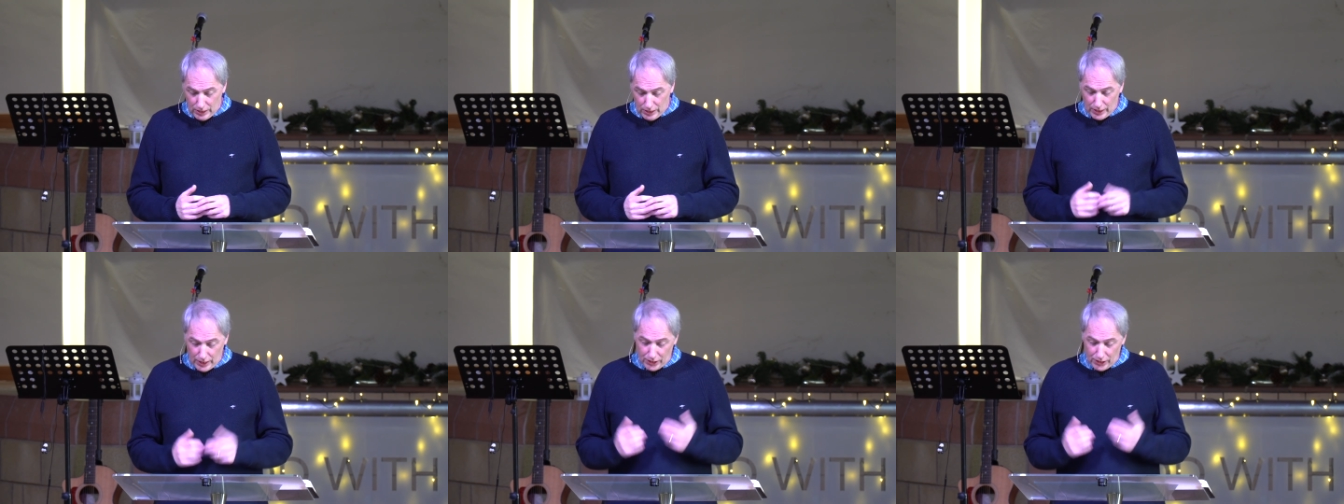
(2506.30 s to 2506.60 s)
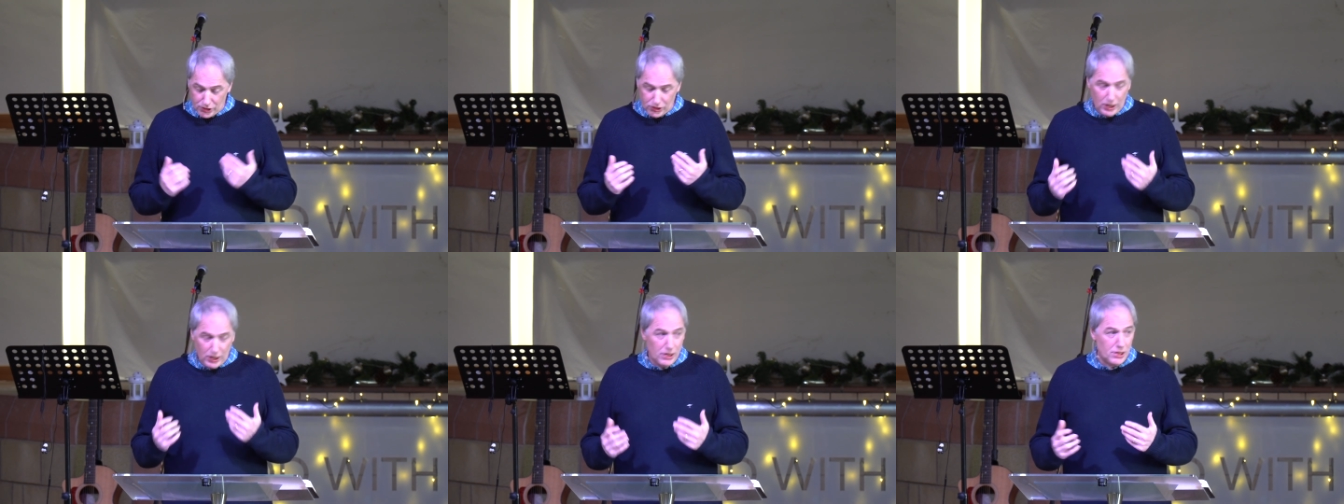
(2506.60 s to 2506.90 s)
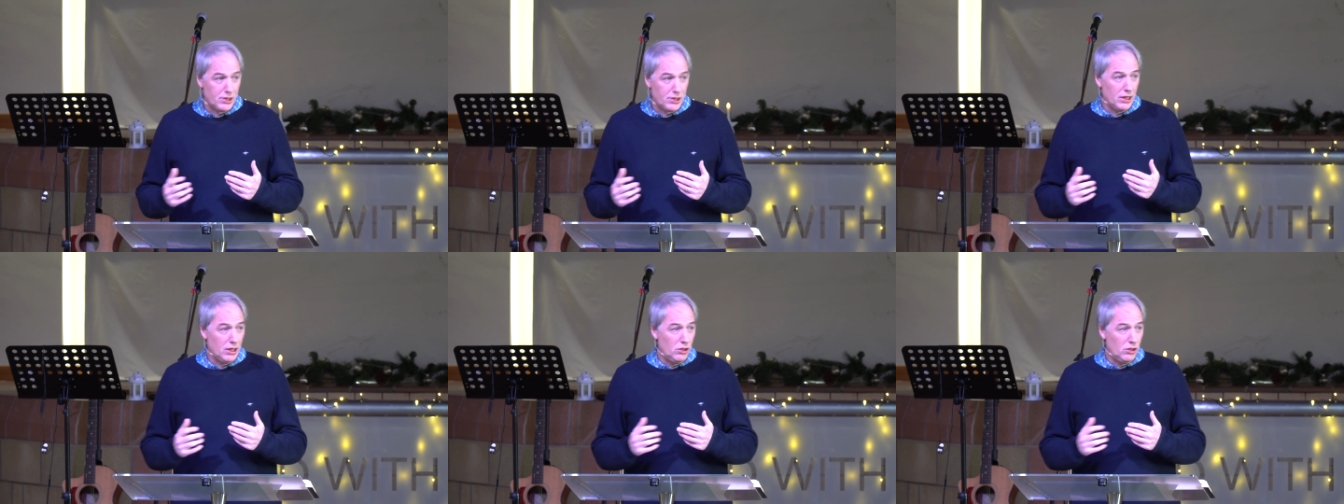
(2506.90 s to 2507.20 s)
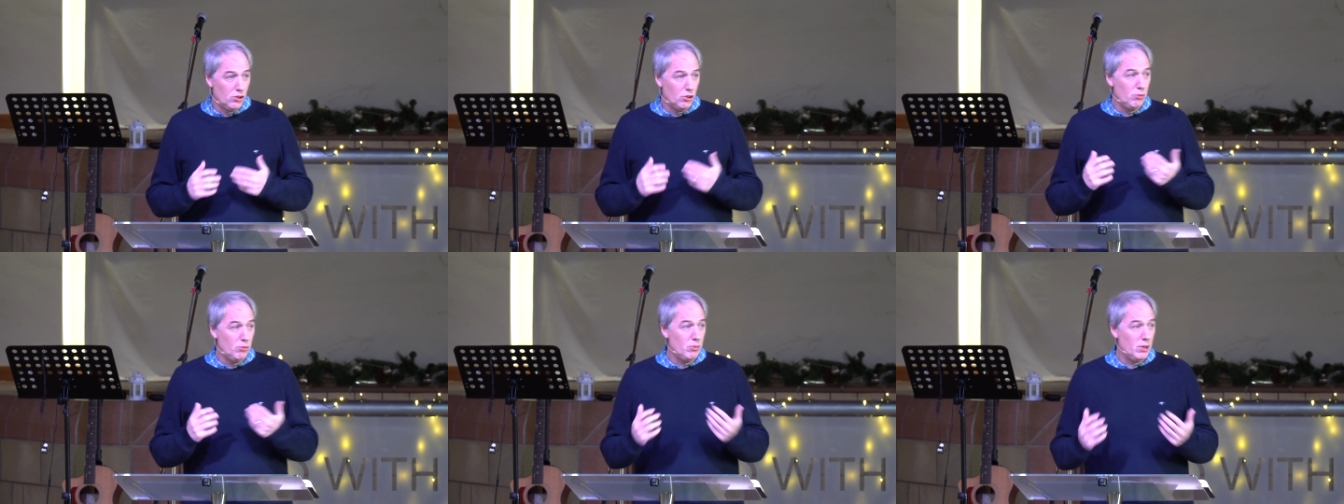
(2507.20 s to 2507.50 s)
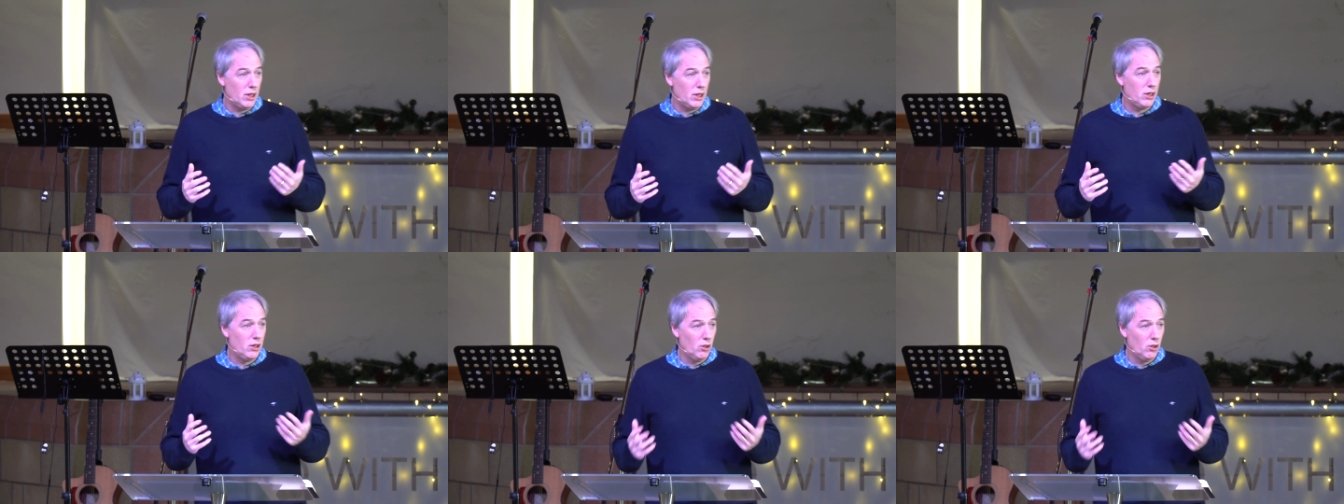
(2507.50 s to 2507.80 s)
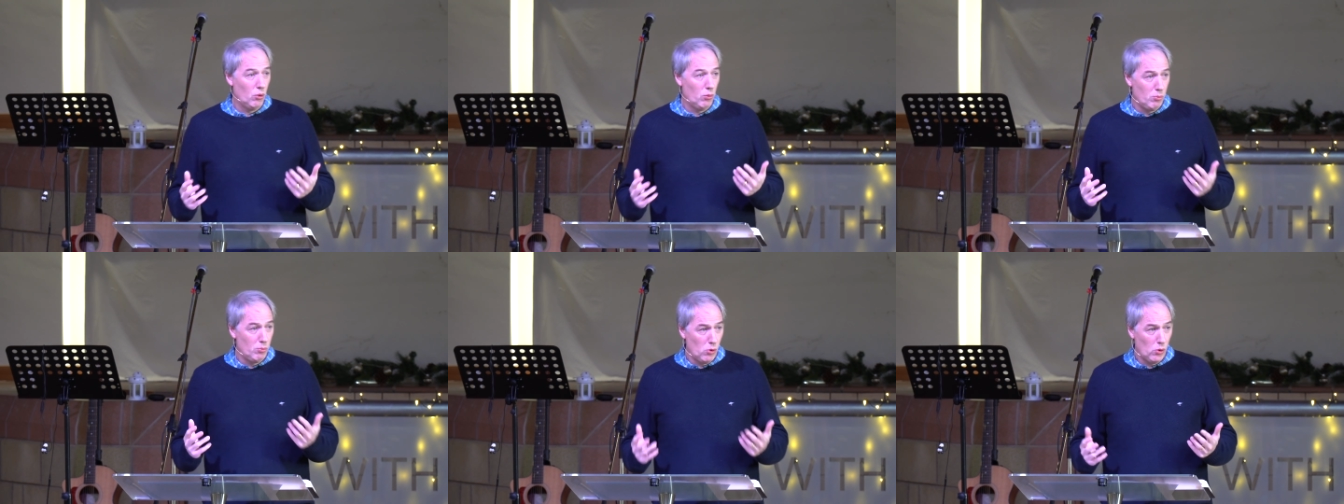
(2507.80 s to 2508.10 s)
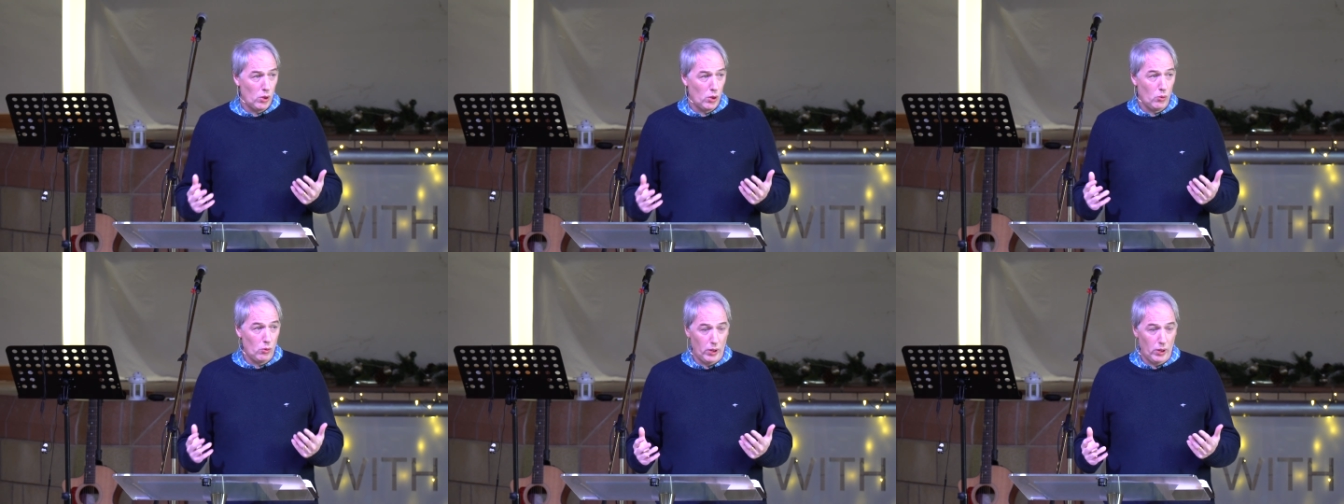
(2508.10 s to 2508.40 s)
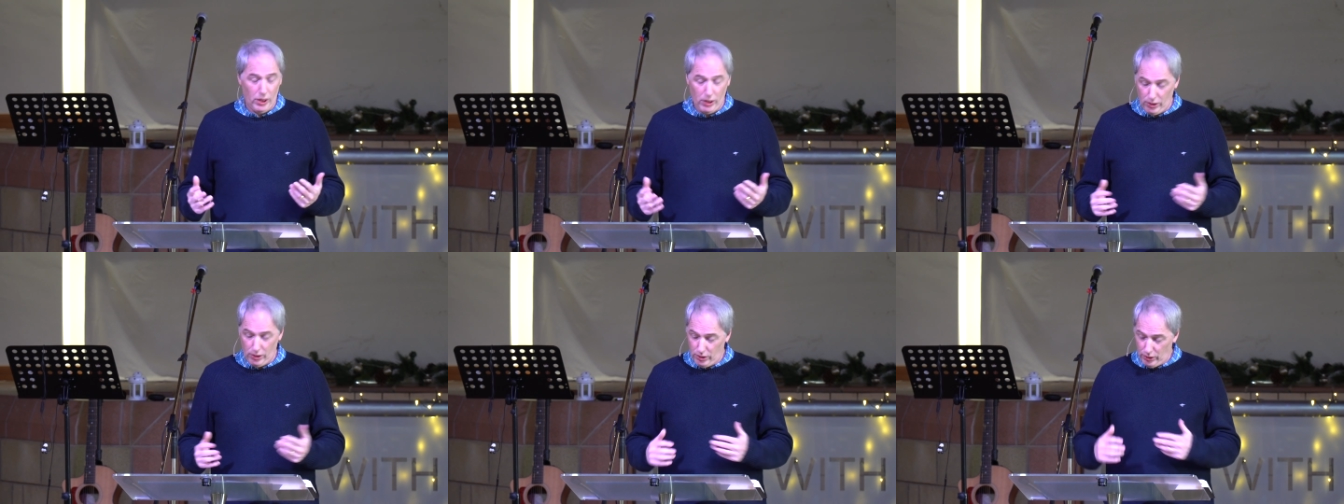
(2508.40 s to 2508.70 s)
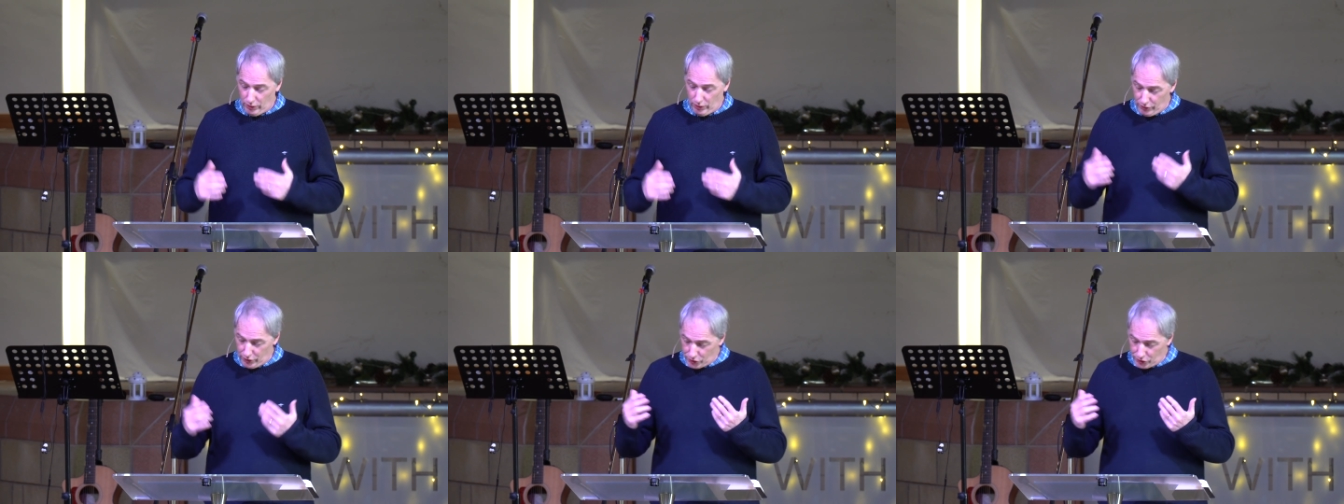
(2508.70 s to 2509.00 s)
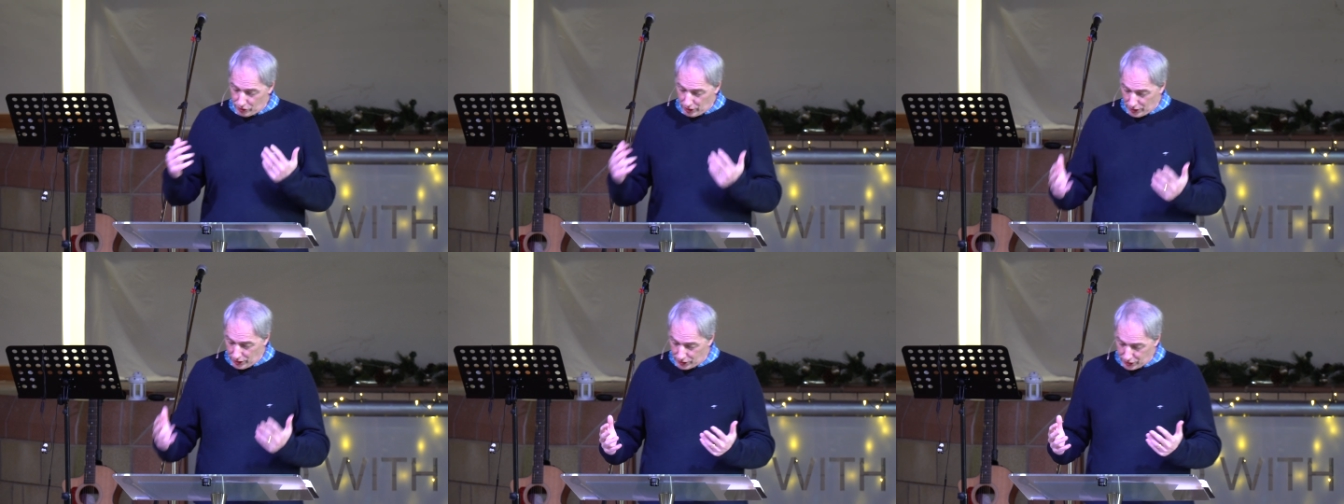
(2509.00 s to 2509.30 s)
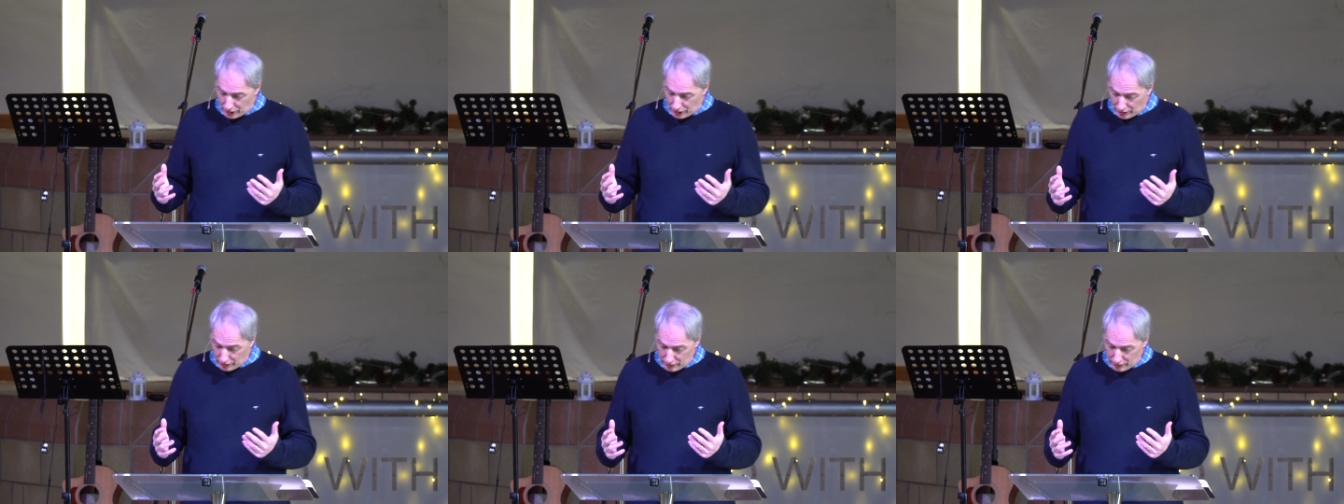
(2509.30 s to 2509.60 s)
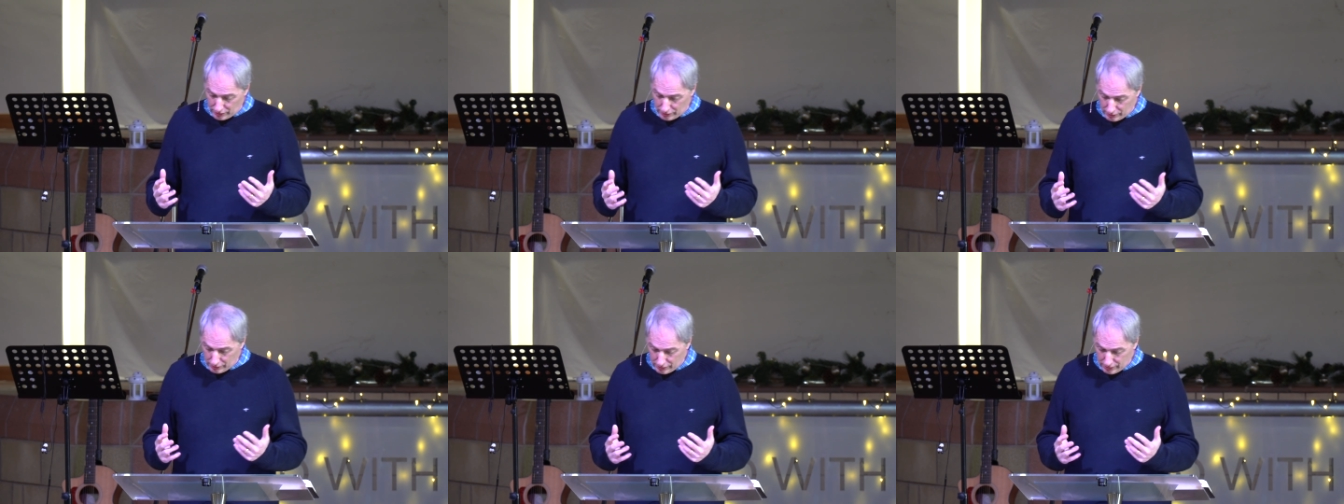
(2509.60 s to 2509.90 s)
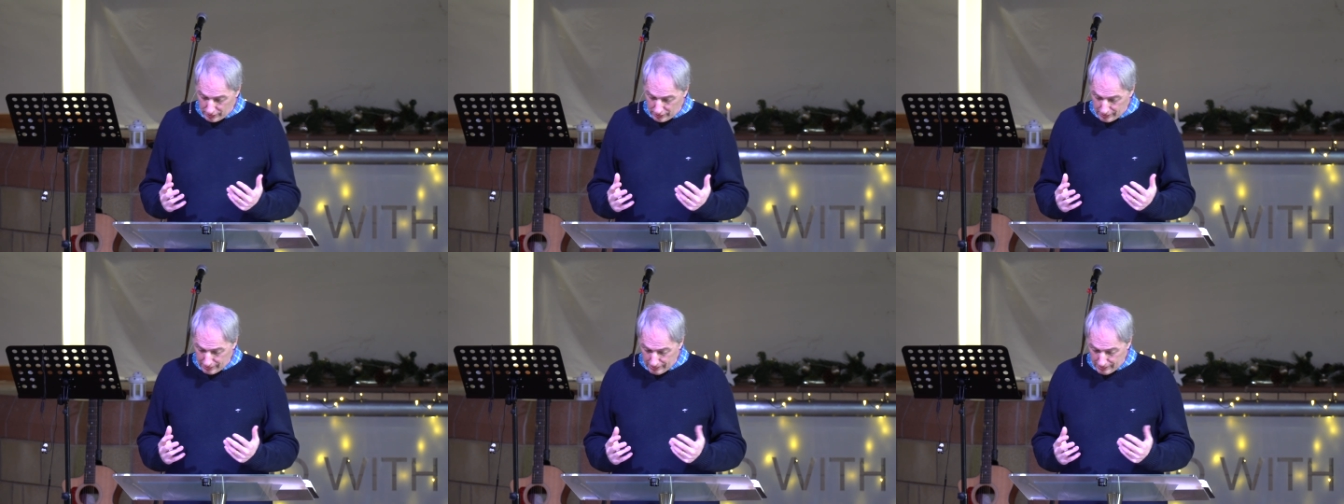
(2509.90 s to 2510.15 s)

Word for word: In a sense, they do make you more aware of the transcendent.